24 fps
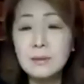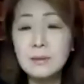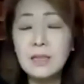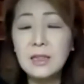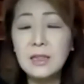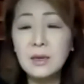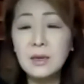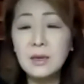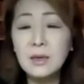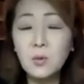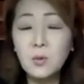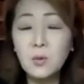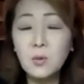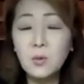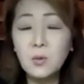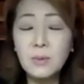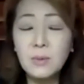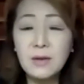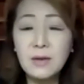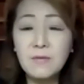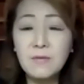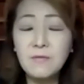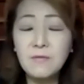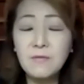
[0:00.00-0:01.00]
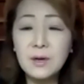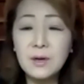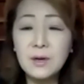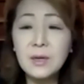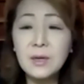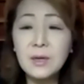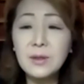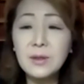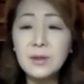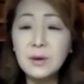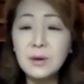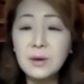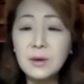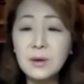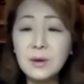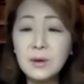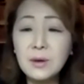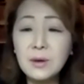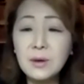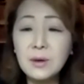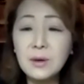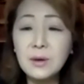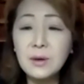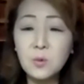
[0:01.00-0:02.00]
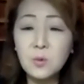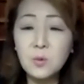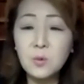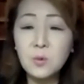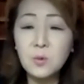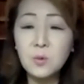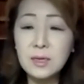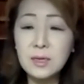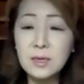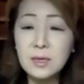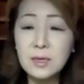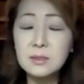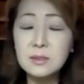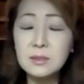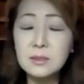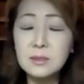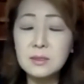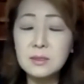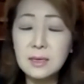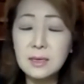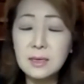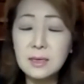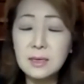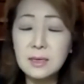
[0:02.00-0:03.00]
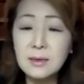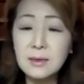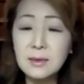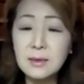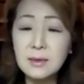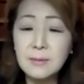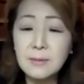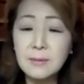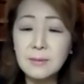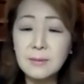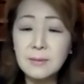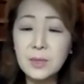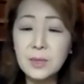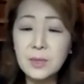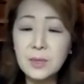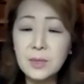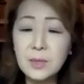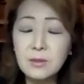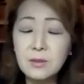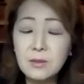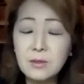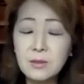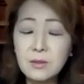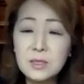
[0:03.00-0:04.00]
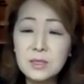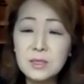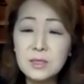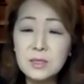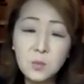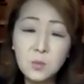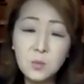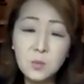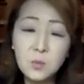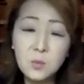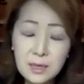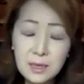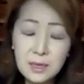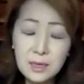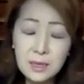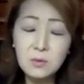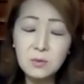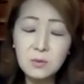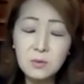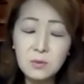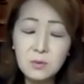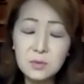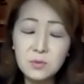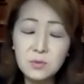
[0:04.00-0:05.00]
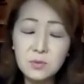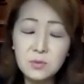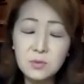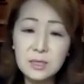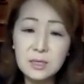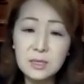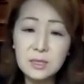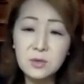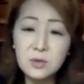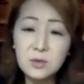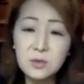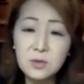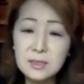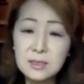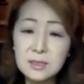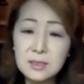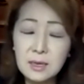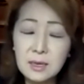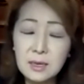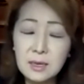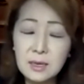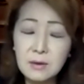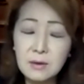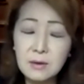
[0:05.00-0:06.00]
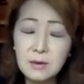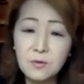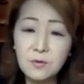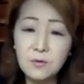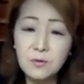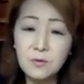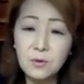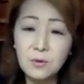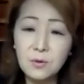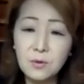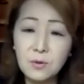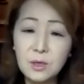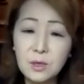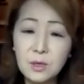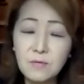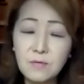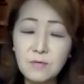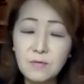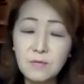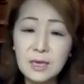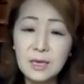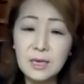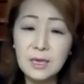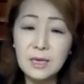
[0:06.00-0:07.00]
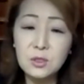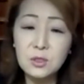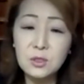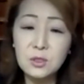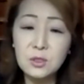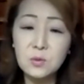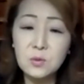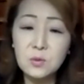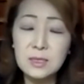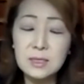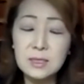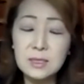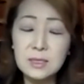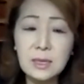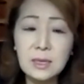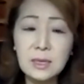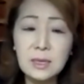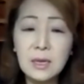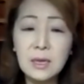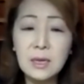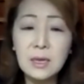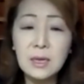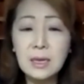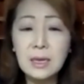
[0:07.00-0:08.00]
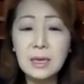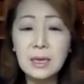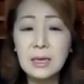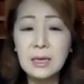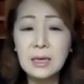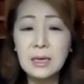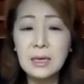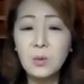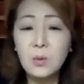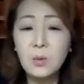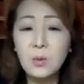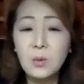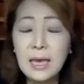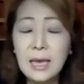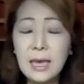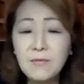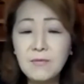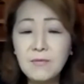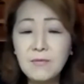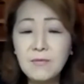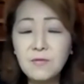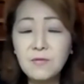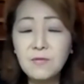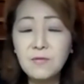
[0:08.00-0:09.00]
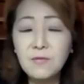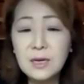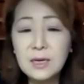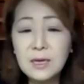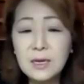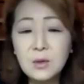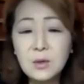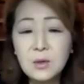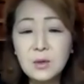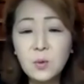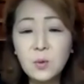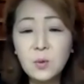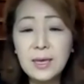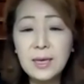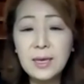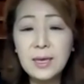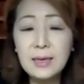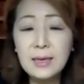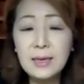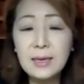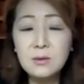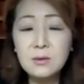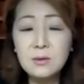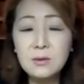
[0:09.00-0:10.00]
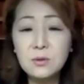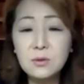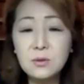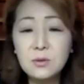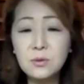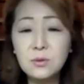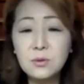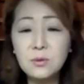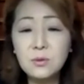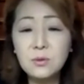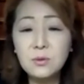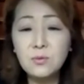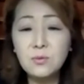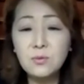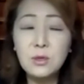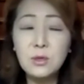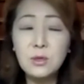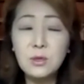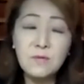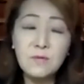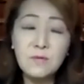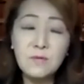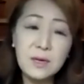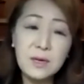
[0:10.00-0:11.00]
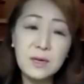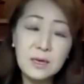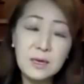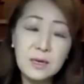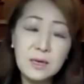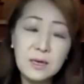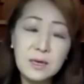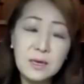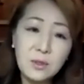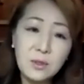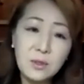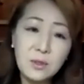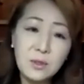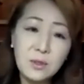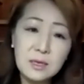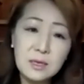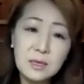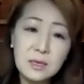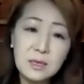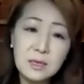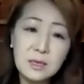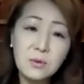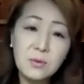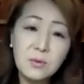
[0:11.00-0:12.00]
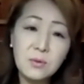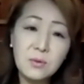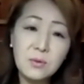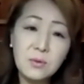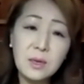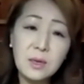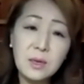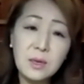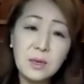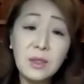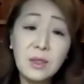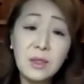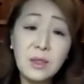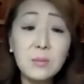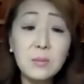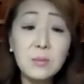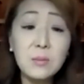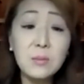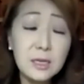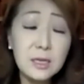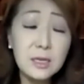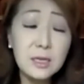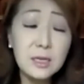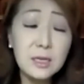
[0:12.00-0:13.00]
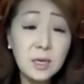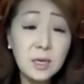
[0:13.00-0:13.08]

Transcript: I think what my father wants, and the reason why he was really stressing for reunification, was we have to find a way to reunify North and South Korea without bloodshed.